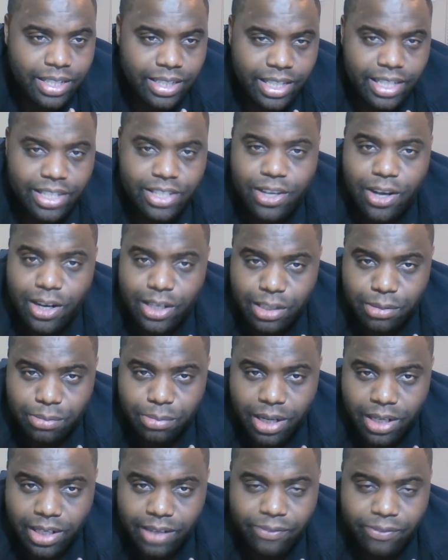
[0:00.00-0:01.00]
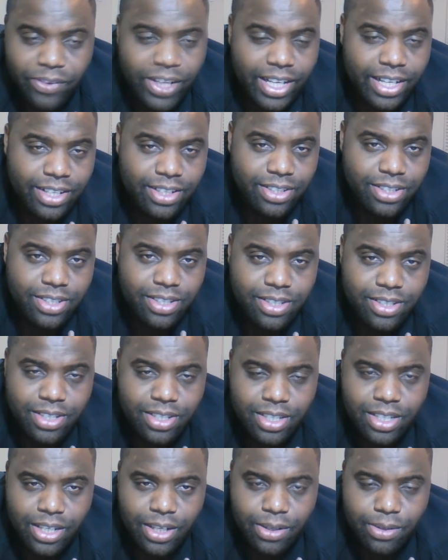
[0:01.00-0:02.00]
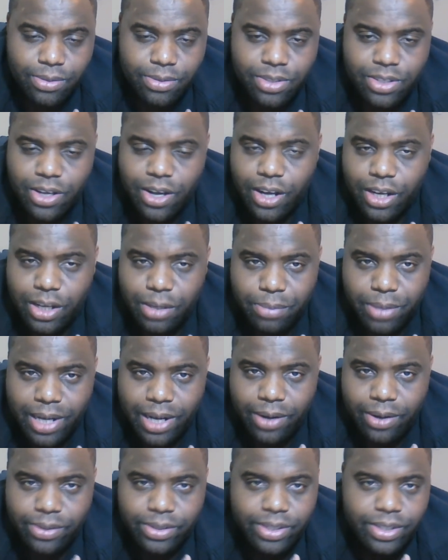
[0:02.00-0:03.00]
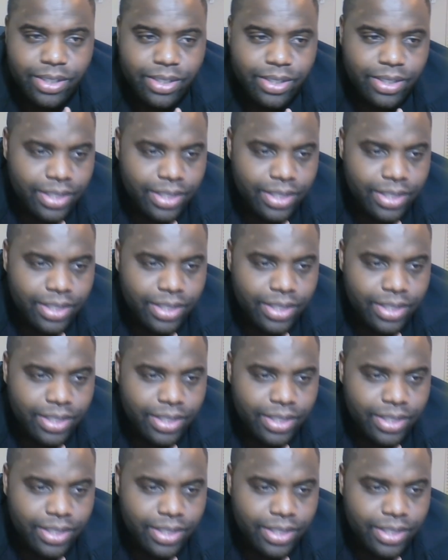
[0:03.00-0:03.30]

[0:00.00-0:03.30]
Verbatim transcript: They talked about it. They didn't, you know, talk about